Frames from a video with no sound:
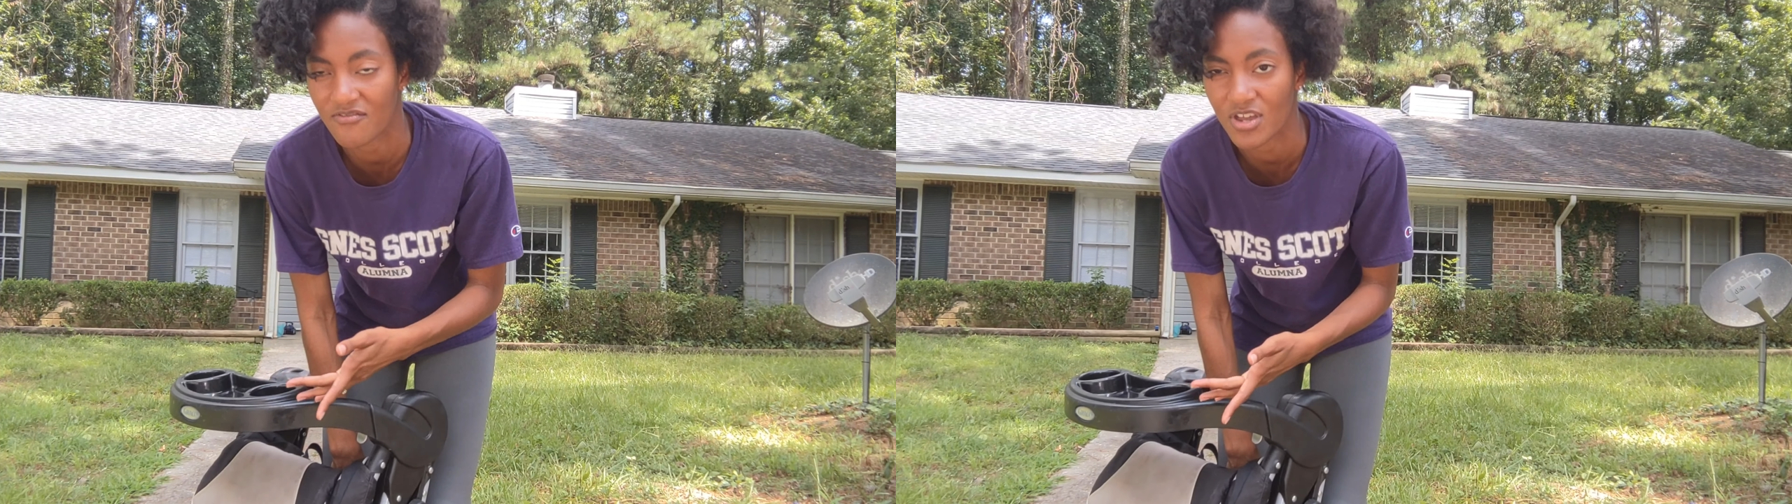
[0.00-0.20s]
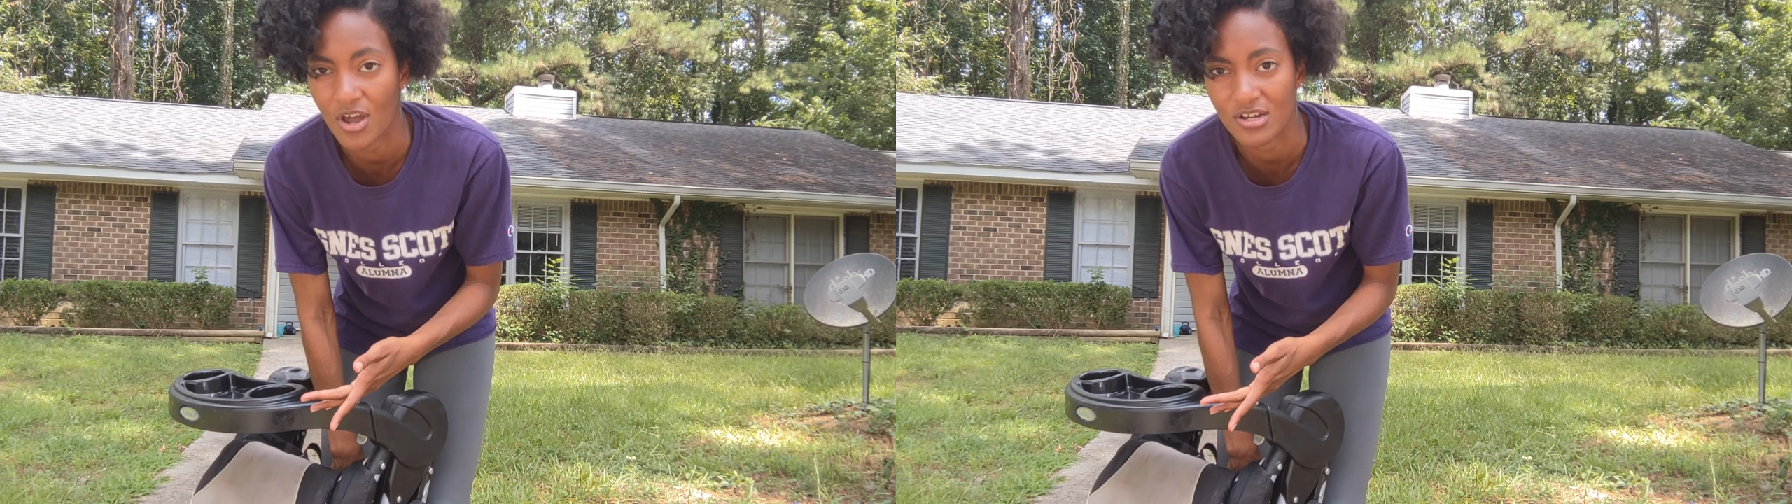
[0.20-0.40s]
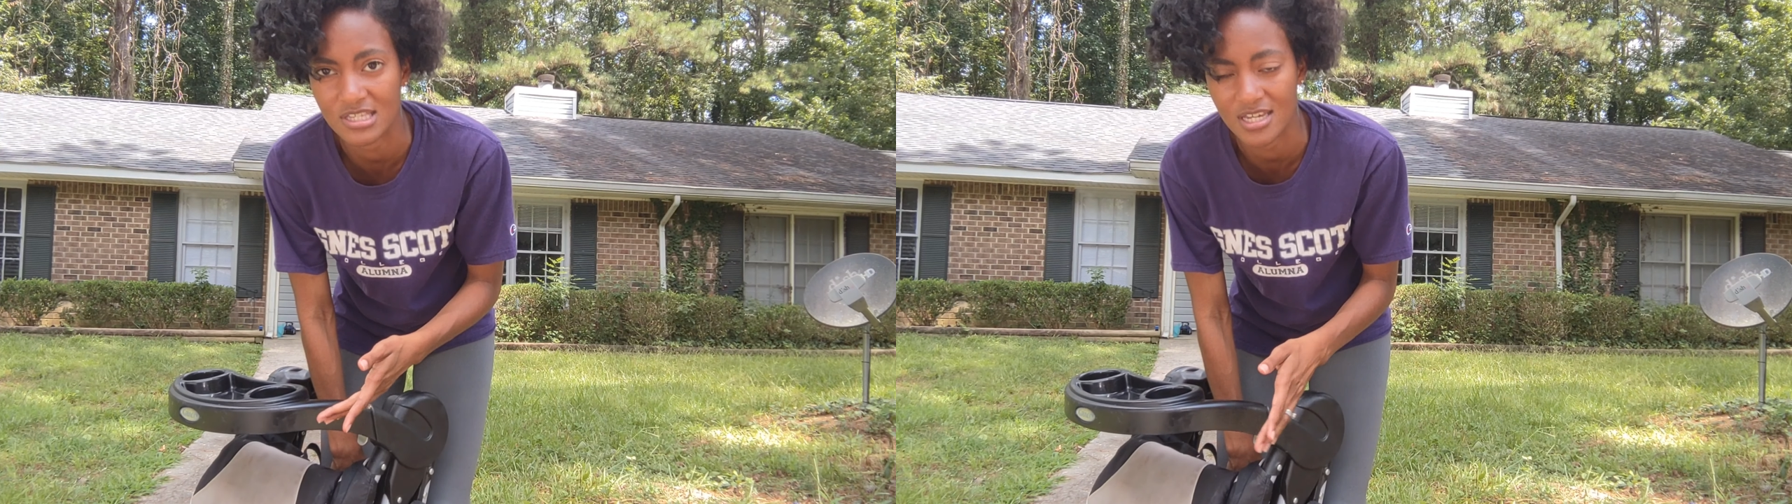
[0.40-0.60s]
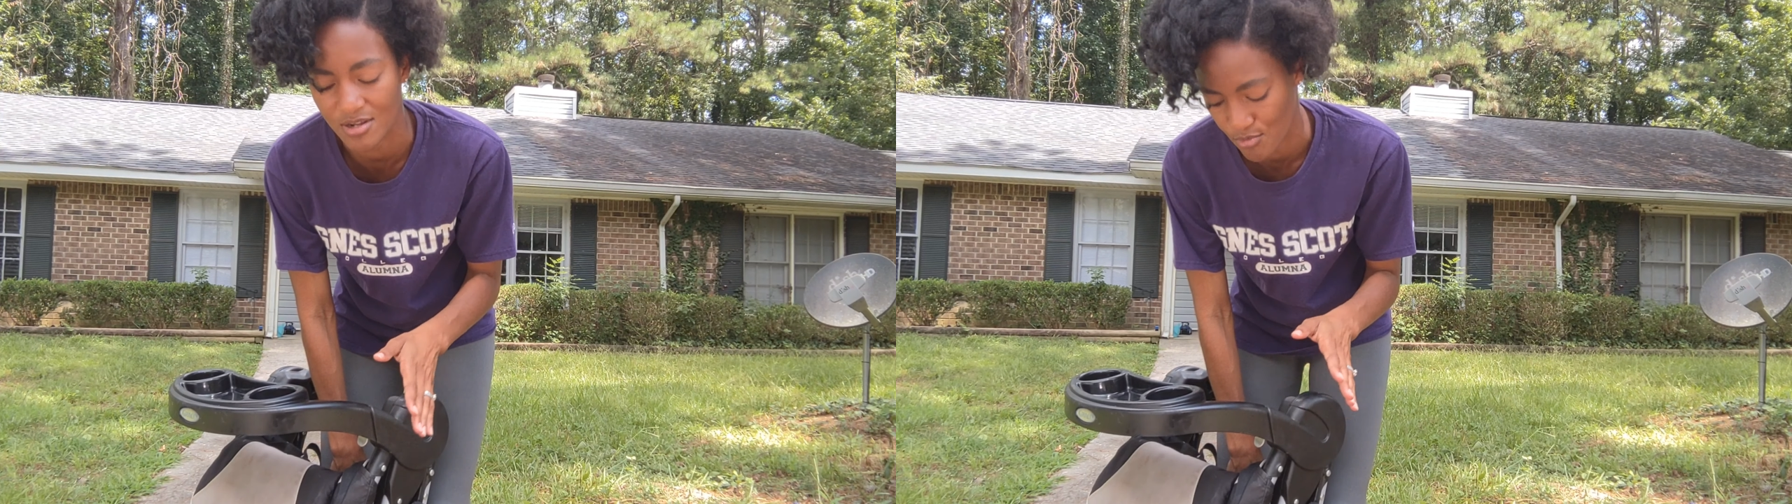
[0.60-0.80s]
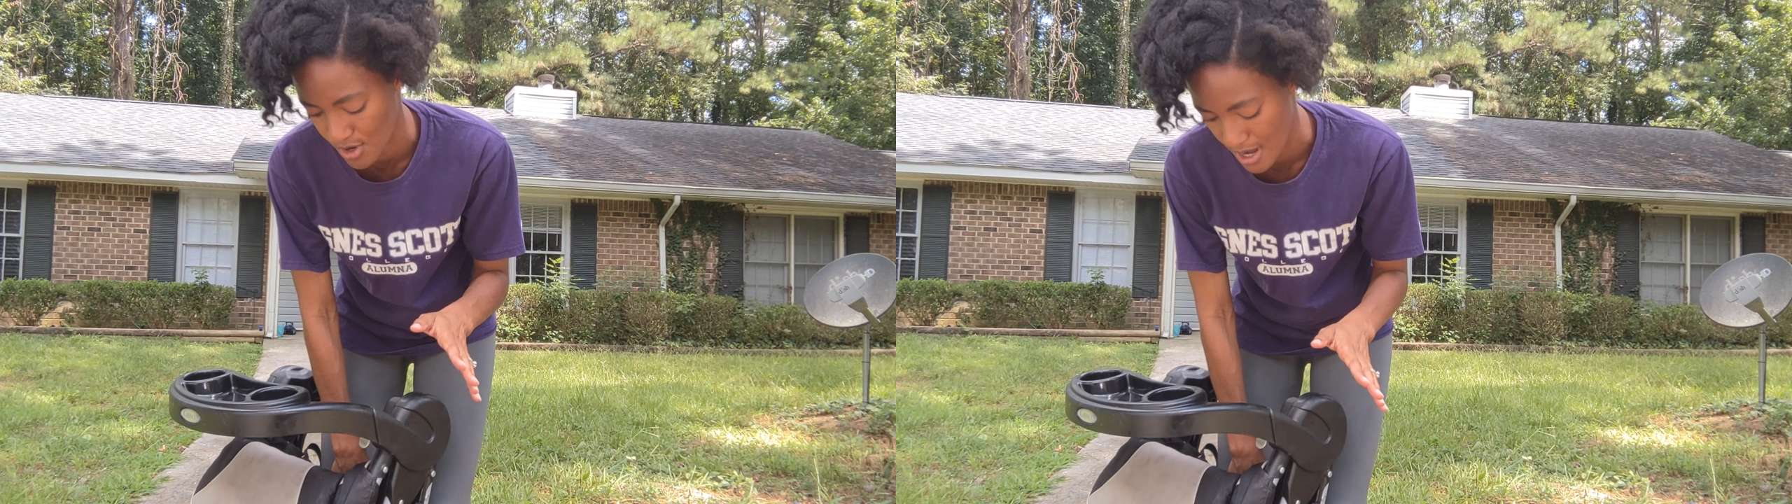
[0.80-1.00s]
infant car seat
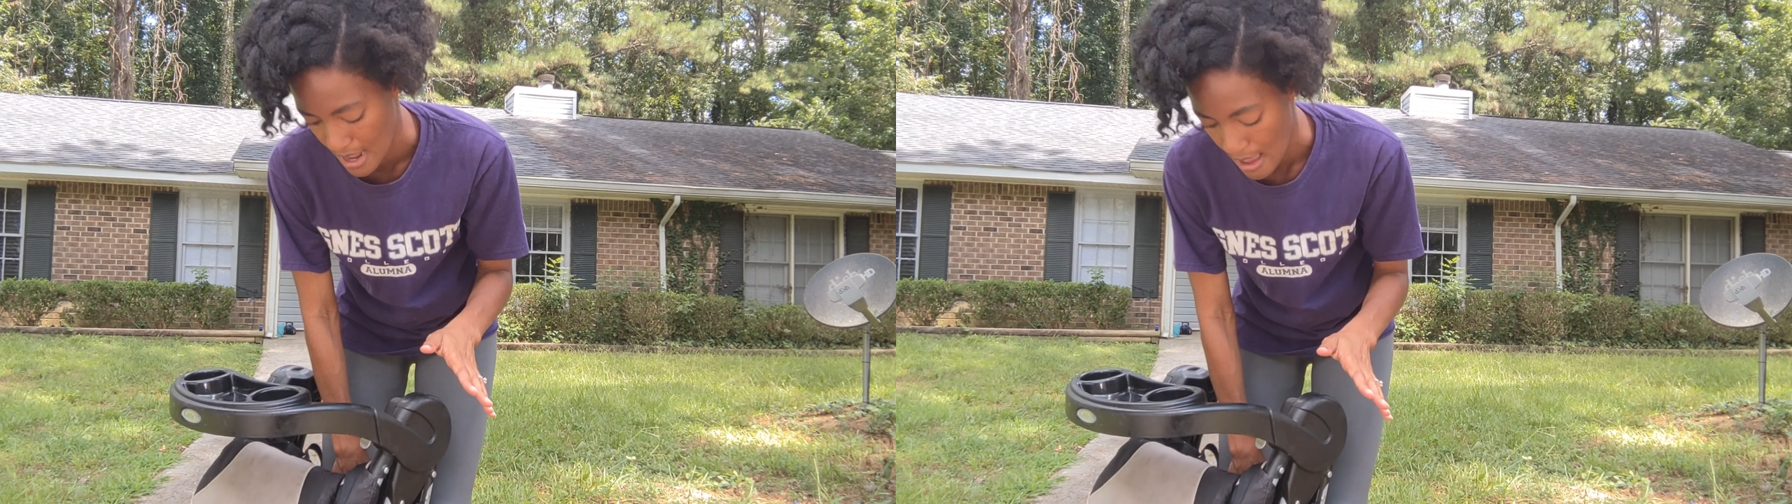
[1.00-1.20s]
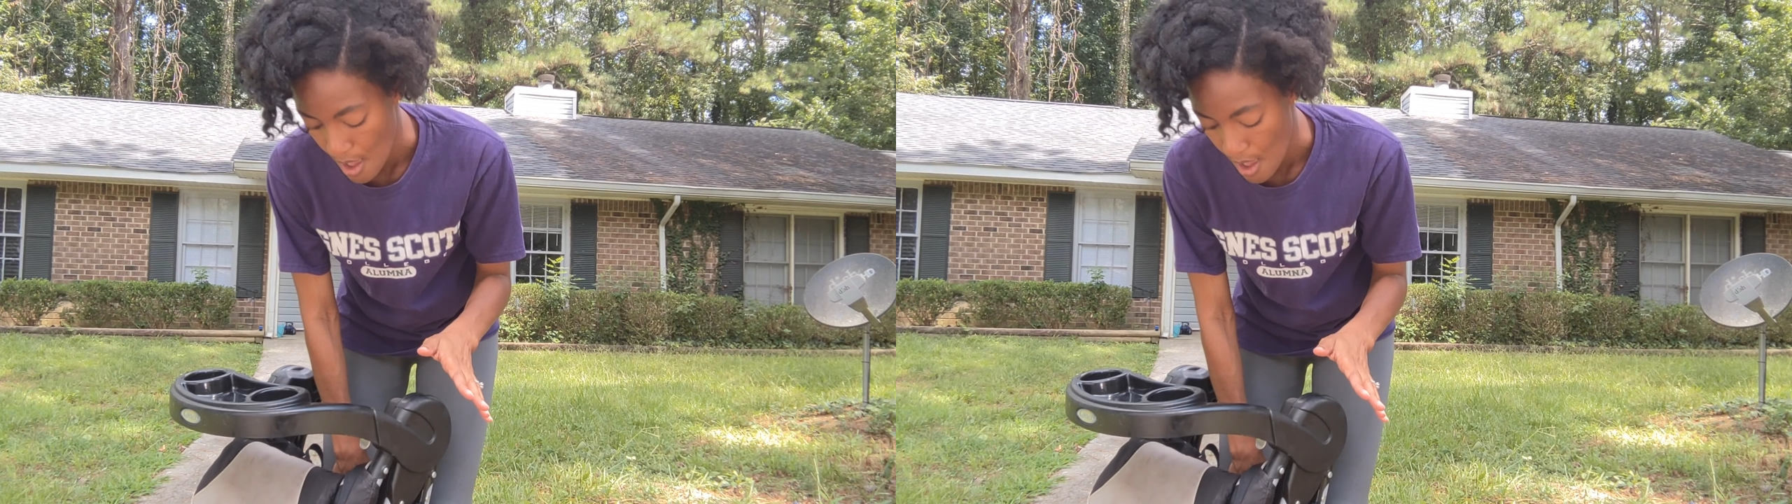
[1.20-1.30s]
anymore,